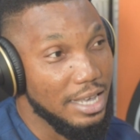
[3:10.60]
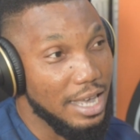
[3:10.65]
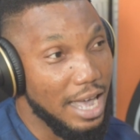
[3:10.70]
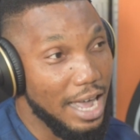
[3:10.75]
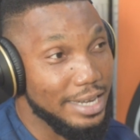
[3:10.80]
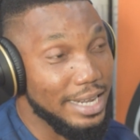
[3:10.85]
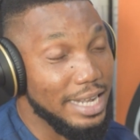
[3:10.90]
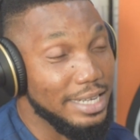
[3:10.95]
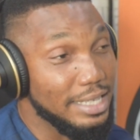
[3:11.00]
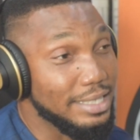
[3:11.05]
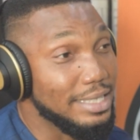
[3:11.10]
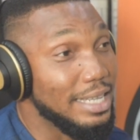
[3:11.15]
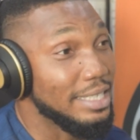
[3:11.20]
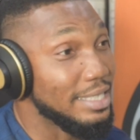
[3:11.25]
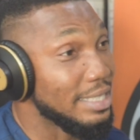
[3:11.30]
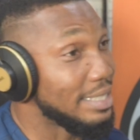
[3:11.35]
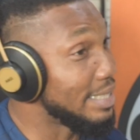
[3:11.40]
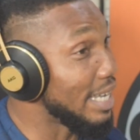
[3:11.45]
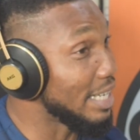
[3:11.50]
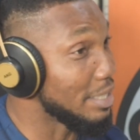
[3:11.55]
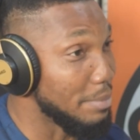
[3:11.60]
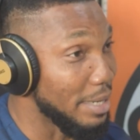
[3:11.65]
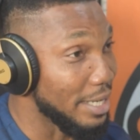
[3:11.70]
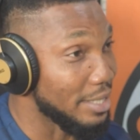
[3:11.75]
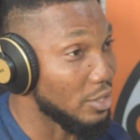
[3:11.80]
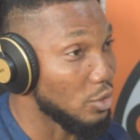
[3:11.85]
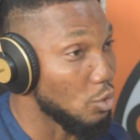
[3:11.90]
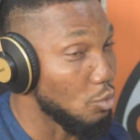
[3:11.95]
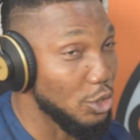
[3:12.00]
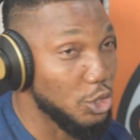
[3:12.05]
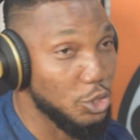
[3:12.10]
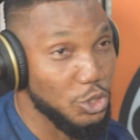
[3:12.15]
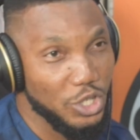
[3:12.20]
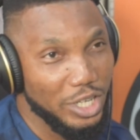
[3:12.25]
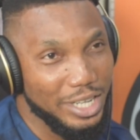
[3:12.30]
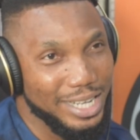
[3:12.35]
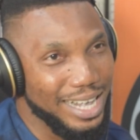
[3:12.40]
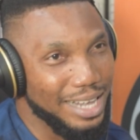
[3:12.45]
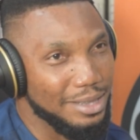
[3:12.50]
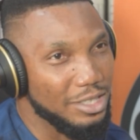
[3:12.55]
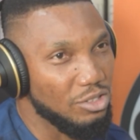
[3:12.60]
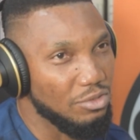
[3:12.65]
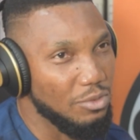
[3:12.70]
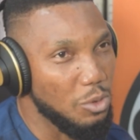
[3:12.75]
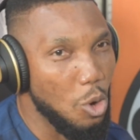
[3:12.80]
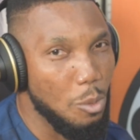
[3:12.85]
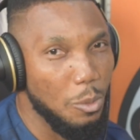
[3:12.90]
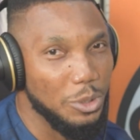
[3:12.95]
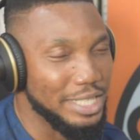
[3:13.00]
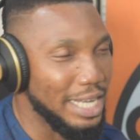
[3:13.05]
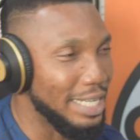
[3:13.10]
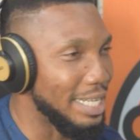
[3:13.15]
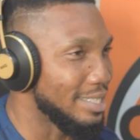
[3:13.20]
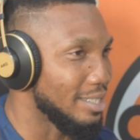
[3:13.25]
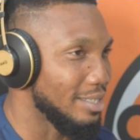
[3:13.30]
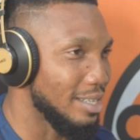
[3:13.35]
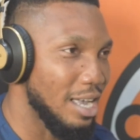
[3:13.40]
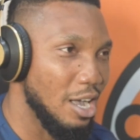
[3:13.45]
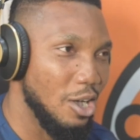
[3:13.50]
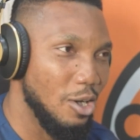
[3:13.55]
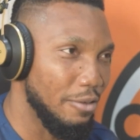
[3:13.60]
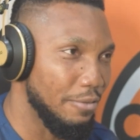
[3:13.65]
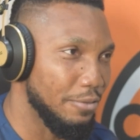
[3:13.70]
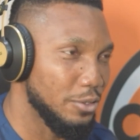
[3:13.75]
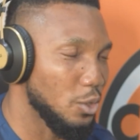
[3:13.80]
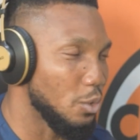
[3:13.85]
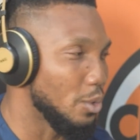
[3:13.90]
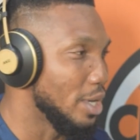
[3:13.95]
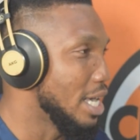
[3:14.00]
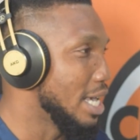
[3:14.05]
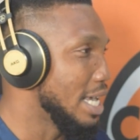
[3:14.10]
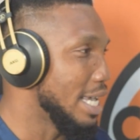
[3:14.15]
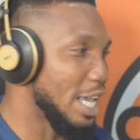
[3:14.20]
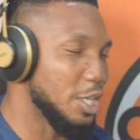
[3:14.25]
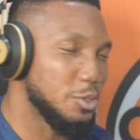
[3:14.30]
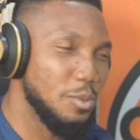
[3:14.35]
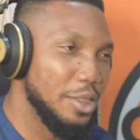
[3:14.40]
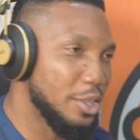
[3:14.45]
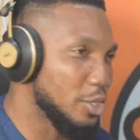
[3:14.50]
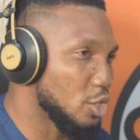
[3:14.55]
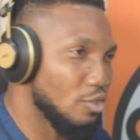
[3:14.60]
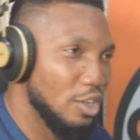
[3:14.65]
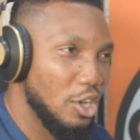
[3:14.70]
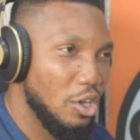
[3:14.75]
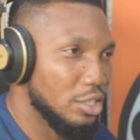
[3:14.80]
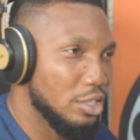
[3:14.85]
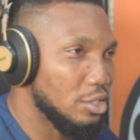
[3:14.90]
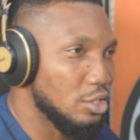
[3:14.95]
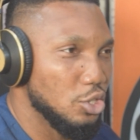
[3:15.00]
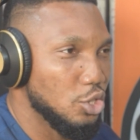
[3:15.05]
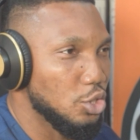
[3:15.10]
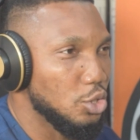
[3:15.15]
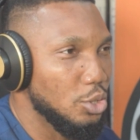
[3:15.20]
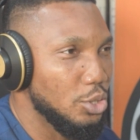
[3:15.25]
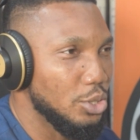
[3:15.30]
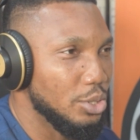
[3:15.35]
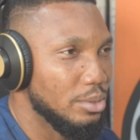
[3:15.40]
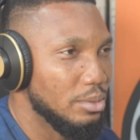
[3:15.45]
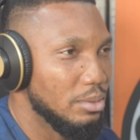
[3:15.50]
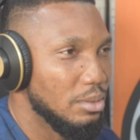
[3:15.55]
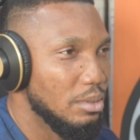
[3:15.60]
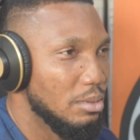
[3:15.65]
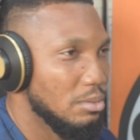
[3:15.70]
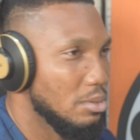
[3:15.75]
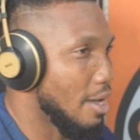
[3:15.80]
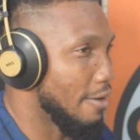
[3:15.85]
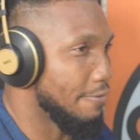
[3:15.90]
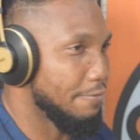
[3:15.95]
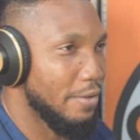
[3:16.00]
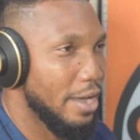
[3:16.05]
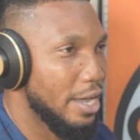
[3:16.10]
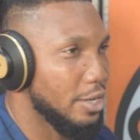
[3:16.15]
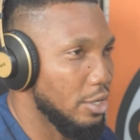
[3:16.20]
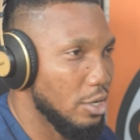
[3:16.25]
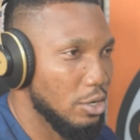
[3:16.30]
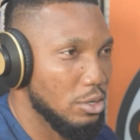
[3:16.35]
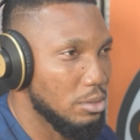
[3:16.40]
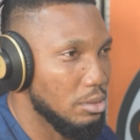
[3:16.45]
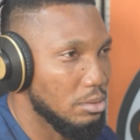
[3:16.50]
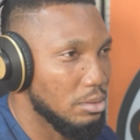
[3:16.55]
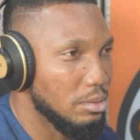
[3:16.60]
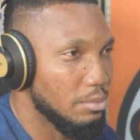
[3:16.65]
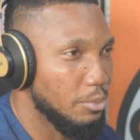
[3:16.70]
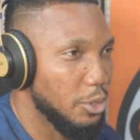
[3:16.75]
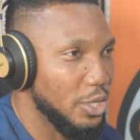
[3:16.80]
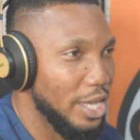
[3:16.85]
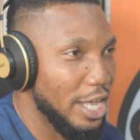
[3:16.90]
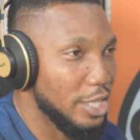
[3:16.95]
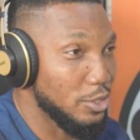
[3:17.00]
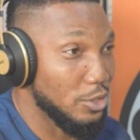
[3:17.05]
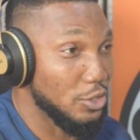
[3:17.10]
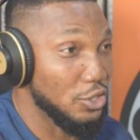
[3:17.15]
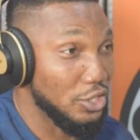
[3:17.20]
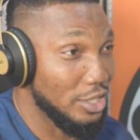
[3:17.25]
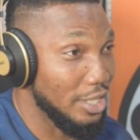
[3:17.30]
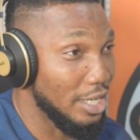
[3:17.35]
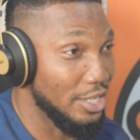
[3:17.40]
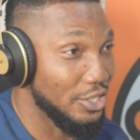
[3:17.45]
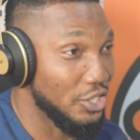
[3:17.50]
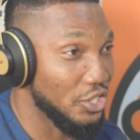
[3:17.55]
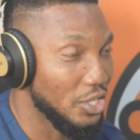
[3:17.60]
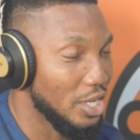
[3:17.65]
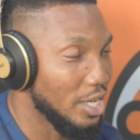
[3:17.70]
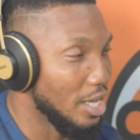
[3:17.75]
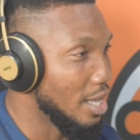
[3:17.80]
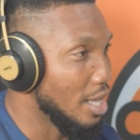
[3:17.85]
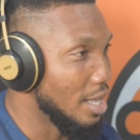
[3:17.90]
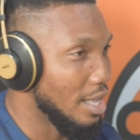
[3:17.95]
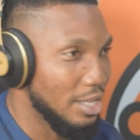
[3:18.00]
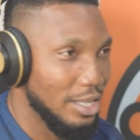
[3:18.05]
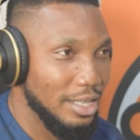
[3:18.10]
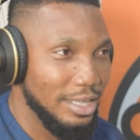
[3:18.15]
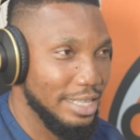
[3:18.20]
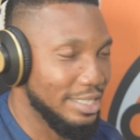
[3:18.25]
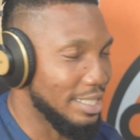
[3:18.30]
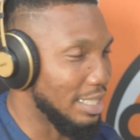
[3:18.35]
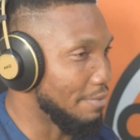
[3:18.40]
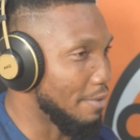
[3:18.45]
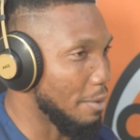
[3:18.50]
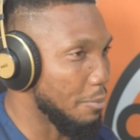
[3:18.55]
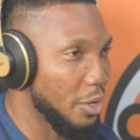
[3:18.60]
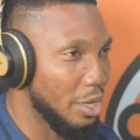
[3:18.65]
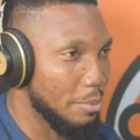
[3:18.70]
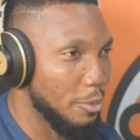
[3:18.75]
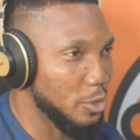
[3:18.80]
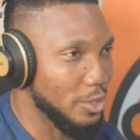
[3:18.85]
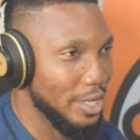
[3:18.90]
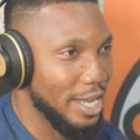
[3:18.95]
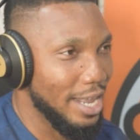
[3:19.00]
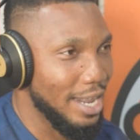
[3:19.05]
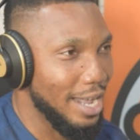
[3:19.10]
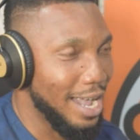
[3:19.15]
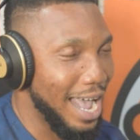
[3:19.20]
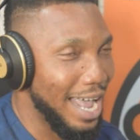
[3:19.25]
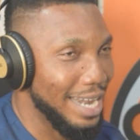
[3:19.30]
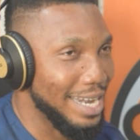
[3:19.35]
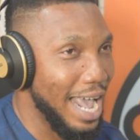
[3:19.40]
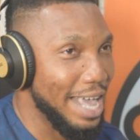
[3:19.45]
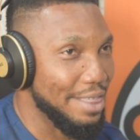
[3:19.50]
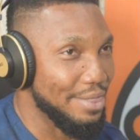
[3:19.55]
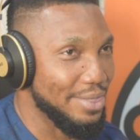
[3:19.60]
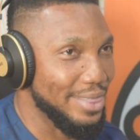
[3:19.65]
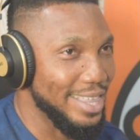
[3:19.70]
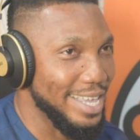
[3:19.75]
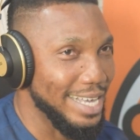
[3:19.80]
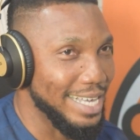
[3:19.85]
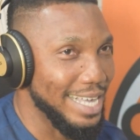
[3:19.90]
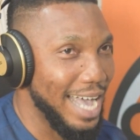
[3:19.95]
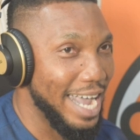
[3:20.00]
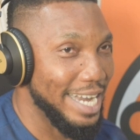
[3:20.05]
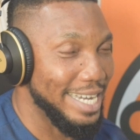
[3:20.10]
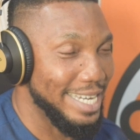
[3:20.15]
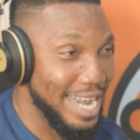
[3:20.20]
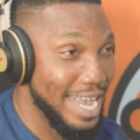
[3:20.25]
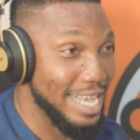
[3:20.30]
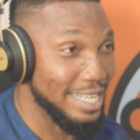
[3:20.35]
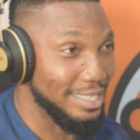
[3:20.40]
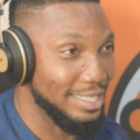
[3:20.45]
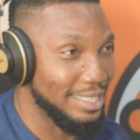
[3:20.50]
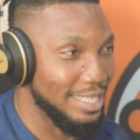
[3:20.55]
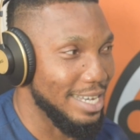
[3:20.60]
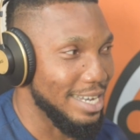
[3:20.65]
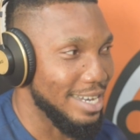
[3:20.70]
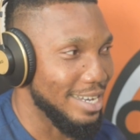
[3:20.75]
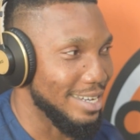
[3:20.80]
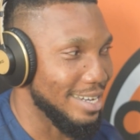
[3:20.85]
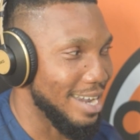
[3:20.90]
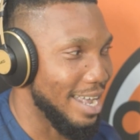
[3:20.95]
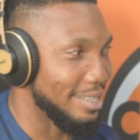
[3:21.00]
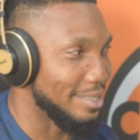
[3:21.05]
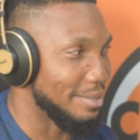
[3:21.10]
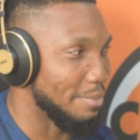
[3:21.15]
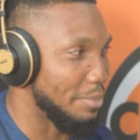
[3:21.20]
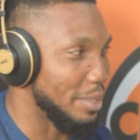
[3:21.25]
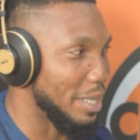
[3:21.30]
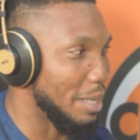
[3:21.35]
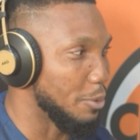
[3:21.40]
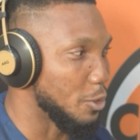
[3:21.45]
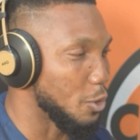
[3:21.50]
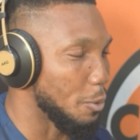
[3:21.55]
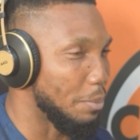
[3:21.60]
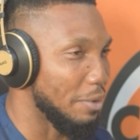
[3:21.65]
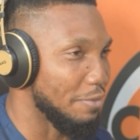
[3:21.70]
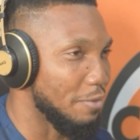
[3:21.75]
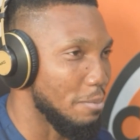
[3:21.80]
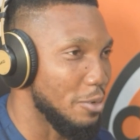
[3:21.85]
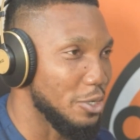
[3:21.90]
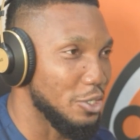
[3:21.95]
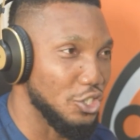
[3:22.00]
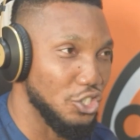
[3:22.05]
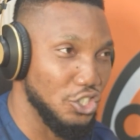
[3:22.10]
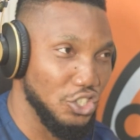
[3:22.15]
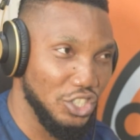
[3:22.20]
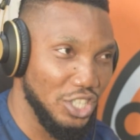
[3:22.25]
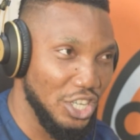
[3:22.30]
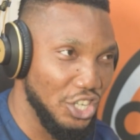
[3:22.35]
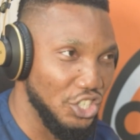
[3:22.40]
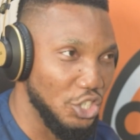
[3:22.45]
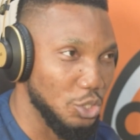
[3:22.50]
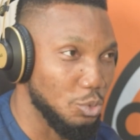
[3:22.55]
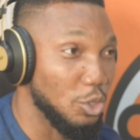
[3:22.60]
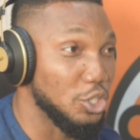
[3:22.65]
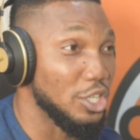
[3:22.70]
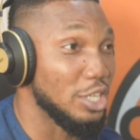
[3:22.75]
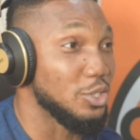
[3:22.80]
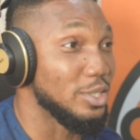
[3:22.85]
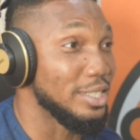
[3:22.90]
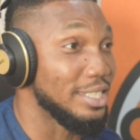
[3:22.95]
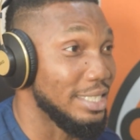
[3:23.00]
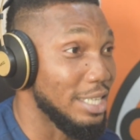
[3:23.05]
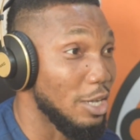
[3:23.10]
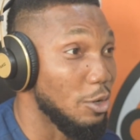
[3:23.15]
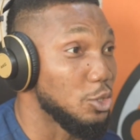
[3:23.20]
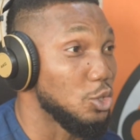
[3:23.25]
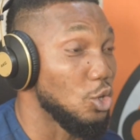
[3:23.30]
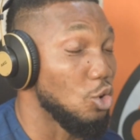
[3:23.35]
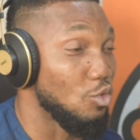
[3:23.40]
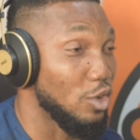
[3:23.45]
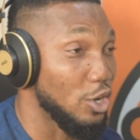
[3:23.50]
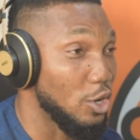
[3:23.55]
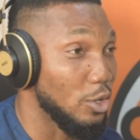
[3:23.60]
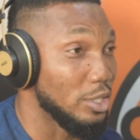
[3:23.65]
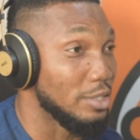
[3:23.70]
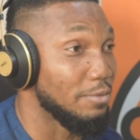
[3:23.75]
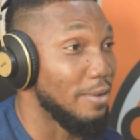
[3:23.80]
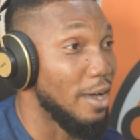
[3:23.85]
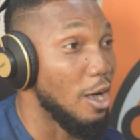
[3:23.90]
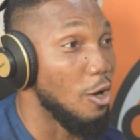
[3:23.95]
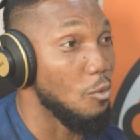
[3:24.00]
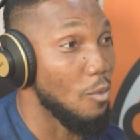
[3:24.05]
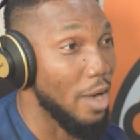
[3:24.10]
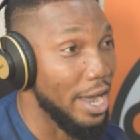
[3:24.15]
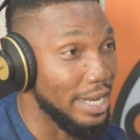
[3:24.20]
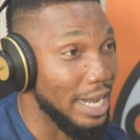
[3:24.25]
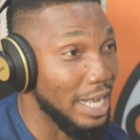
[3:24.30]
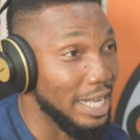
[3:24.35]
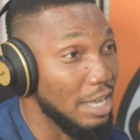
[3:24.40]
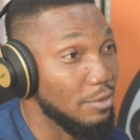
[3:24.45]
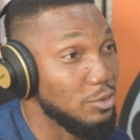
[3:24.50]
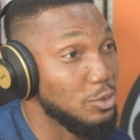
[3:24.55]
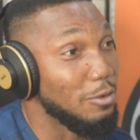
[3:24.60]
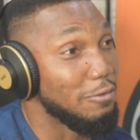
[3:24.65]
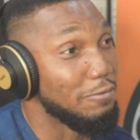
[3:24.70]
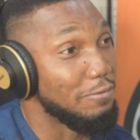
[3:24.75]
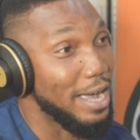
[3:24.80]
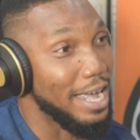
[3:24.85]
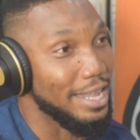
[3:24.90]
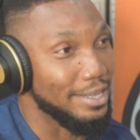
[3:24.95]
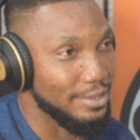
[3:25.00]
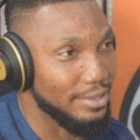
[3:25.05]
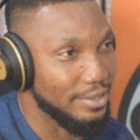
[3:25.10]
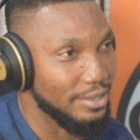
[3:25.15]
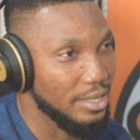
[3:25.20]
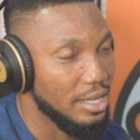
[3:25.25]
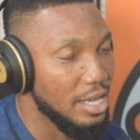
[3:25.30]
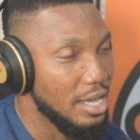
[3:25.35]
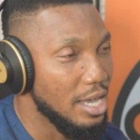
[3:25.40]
and then there's the stage mix, which usually can throw almost any singer off. So it's one thing to record in the studio, you're fine, you're cool, but you get on stage, it's a different ballgame altogether. And I dare say that being able to perform on a stage is what actually sells your records far and wide, that gives you fans.